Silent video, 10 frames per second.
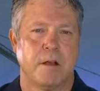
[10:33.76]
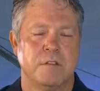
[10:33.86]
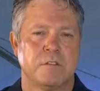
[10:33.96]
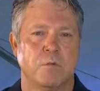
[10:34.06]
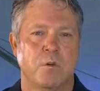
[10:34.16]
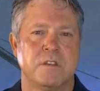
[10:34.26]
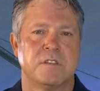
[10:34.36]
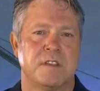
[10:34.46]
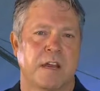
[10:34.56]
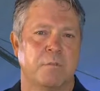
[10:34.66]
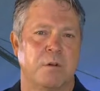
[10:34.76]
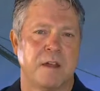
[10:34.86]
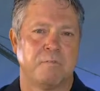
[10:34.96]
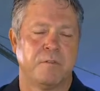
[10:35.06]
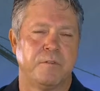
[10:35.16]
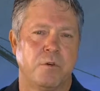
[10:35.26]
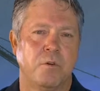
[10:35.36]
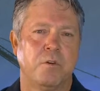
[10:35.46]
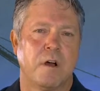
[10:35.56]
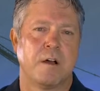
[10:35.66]
I used the word celebrate
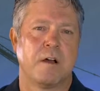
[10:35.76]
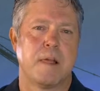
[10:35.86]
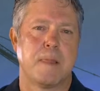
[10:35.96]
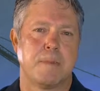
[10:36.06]
before. I,